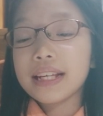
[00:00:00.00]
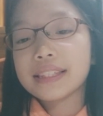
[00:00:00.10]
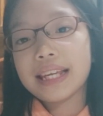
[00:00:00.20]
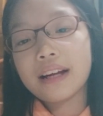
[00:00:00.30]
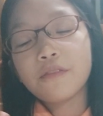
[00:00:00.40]

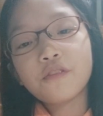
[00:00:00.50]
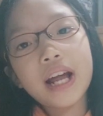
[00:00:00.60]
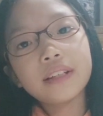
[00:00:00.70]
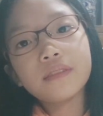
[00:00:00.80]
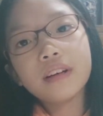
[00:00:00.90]
like a
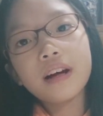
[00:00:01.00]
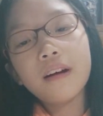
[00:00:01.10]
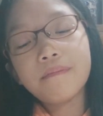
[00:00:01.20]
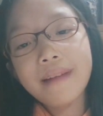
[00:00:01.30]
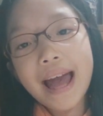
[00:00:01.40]
friend
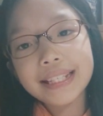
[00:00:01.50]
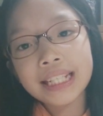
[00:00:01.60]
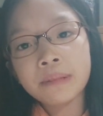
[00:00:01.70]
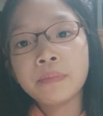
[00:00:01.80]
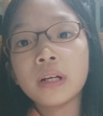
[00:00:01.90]
of
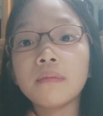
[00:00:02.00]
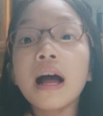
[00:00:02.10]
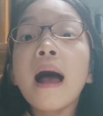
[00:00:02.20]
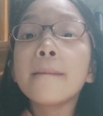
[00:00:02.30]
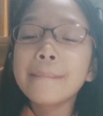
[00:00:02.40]
Matty, but
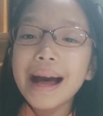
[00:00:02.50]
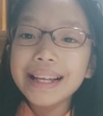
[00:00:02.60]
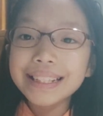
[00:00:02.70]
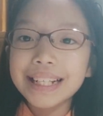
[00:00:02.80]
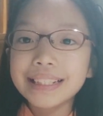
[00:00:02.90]

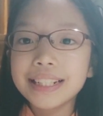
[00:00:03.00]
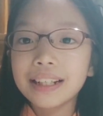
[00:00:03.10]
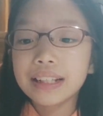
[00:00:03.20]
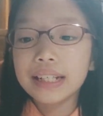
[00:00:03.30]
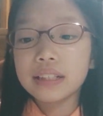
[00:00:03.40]
Matty and
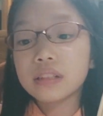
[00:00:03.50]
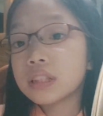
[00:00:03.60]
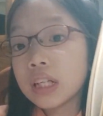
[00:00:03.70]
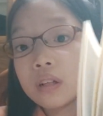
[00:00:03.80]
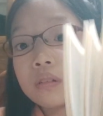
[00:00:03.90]
Tilly is
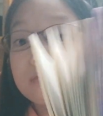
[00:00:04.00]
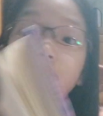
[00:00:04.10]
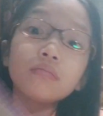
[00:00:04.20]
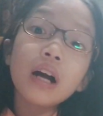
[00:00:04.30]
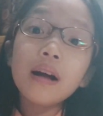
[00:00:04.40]
still
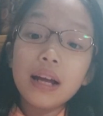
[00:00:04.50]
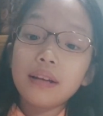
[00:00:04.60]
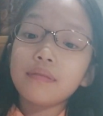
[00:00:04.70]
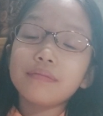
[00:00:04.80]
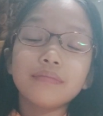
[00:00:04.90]

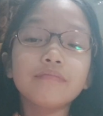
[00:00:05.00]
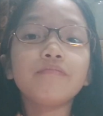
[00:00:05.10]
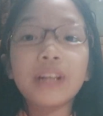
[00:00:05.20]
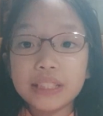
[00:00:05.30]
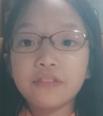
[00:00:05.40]

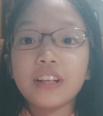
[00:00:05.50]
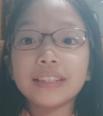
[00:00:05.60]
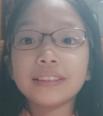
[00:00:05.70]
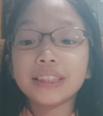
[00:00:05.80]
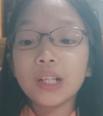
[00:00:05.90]
best
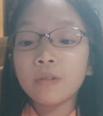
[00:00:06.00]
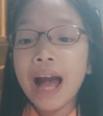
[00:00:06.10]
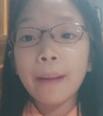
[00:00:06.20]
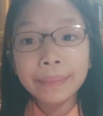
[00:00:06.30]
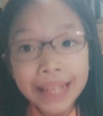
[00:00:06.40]
friends. So
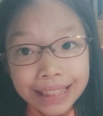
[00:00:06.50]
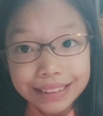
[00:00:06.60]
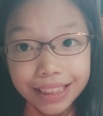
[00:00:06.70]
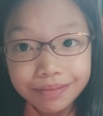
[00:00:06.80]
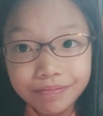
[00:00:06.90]
happy
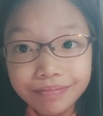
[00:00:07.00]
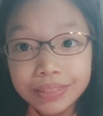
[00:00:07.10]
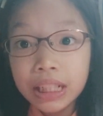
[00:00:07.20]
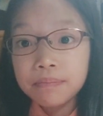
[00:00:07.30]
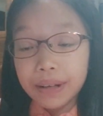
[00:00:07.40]
ending.
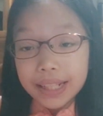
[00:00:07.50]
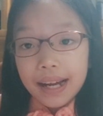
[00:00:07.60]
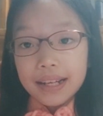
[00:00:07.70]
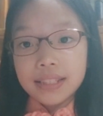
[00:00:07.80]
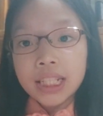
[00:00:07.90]
Bye
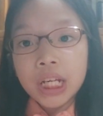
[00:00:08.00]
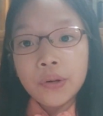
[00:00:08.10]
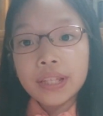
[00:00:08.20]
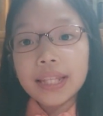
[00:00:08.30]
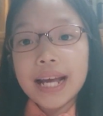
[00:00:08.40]
guys, see you
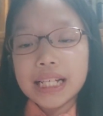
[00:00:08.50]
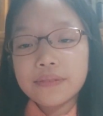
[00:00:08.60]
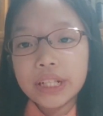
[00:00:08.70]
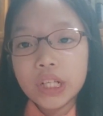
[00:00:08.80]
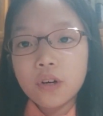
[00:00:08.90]
in the
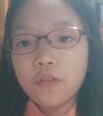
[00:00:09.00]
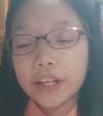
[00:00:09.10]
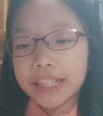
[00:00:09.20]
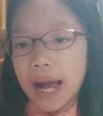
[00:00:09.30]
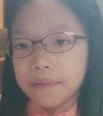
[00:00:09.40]
next video for
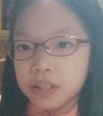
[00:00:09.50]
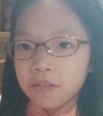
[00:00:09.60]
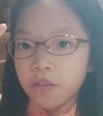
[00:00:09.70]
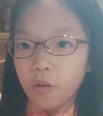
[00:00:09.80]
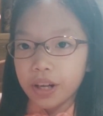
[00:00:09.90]
chapter
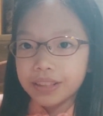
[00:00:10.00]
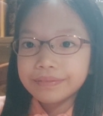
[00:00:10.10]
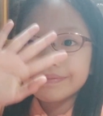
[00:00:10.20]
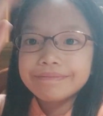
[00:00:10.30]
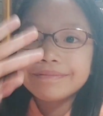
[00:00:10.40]
4.
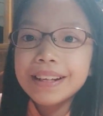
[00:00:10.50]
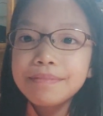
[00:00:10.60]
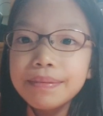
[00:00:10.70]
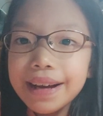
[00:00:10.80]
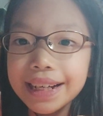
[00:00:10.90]

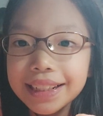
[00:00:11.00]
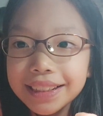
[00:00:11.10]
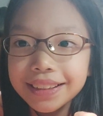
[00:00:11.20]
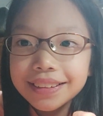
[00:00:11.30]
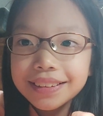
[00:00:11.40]
Bye
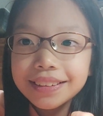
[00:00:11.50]
bye.